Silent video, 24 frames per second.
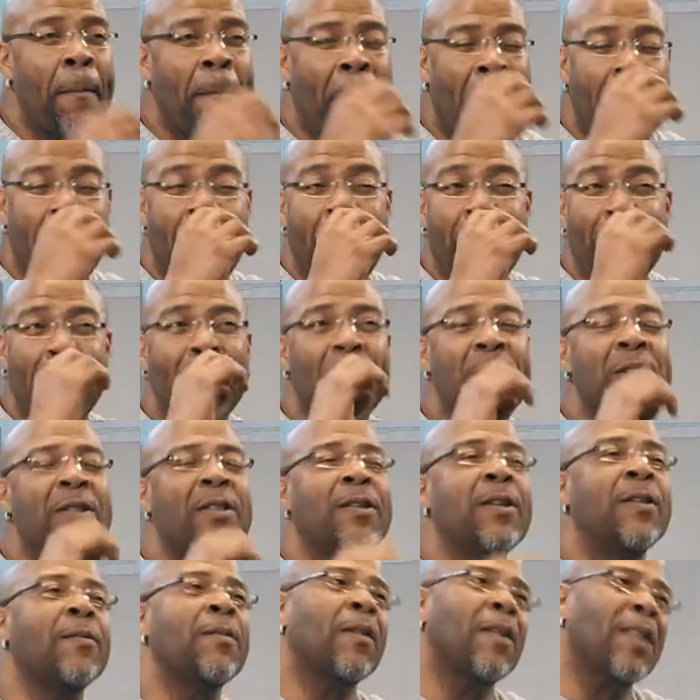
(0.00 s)
My mother was
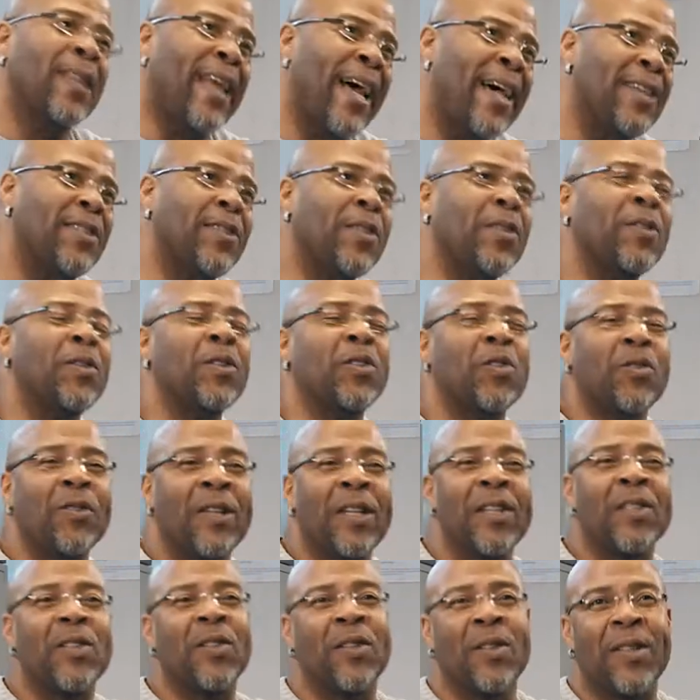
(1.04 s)
the classical,
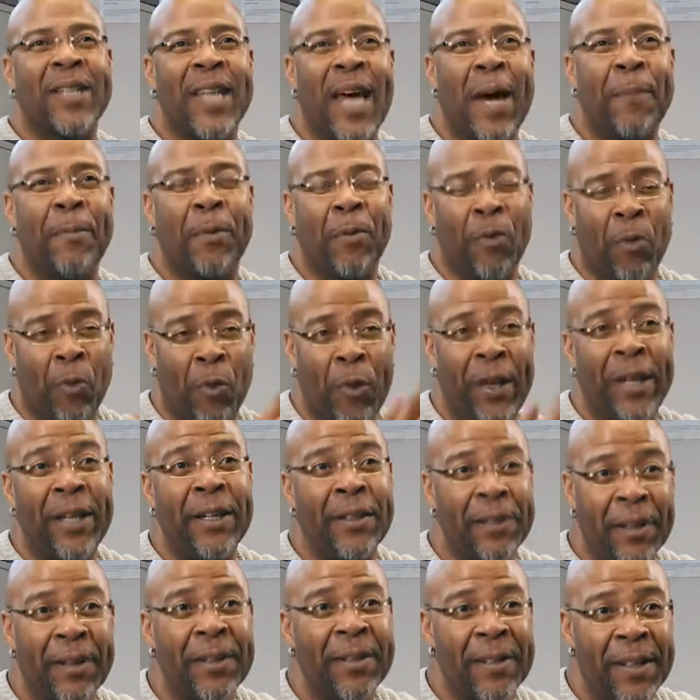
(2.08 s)
traditional type of
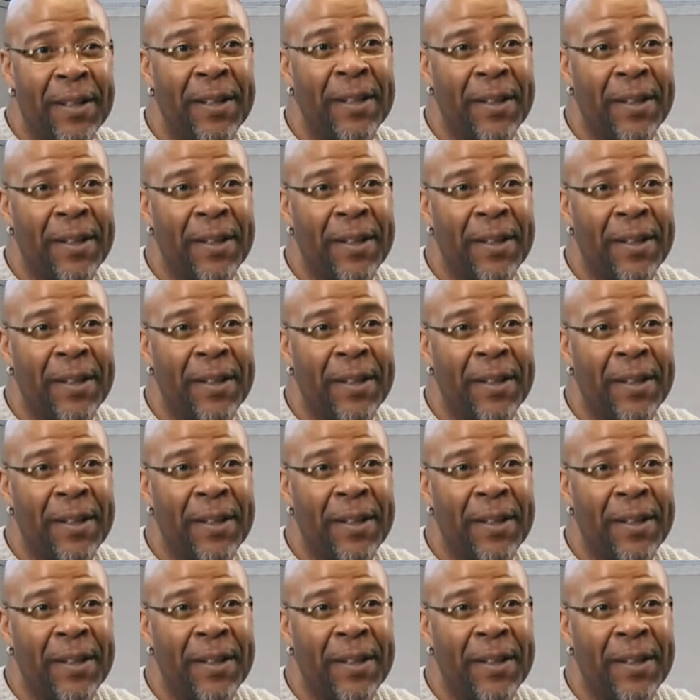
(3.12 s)
reader.